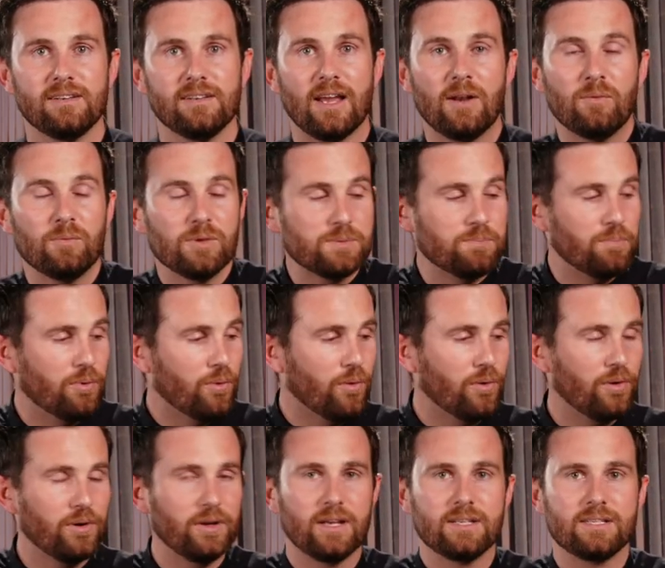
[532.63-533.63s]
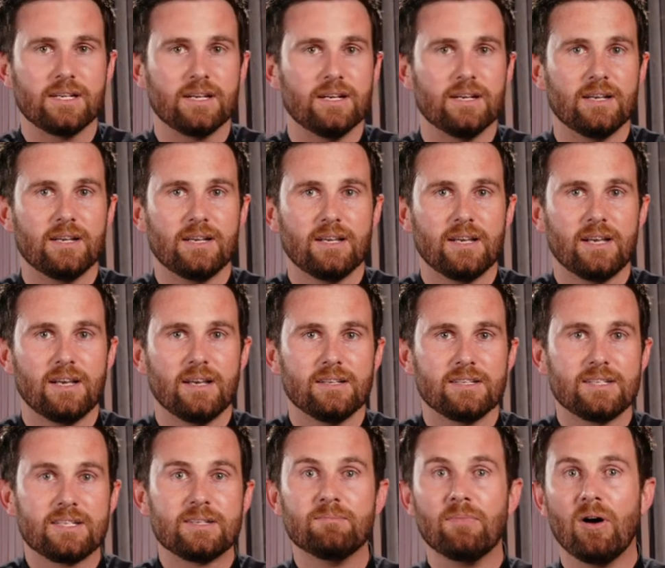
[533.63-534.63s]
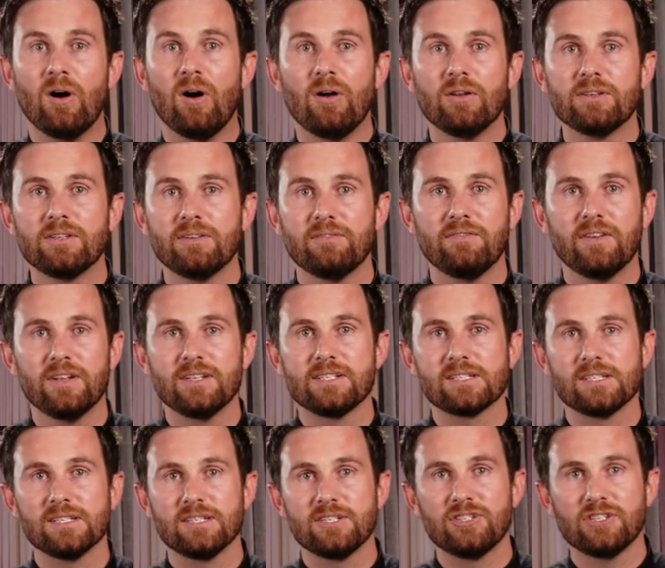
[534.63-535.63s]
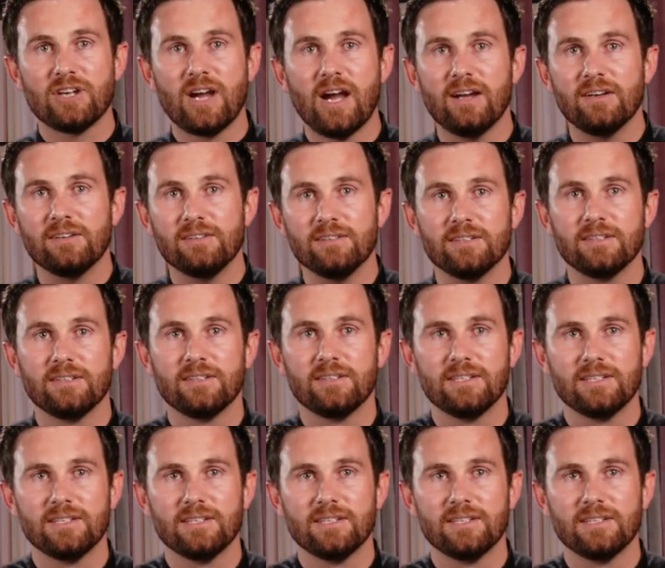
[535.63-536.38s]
and was born as a small, defenseless child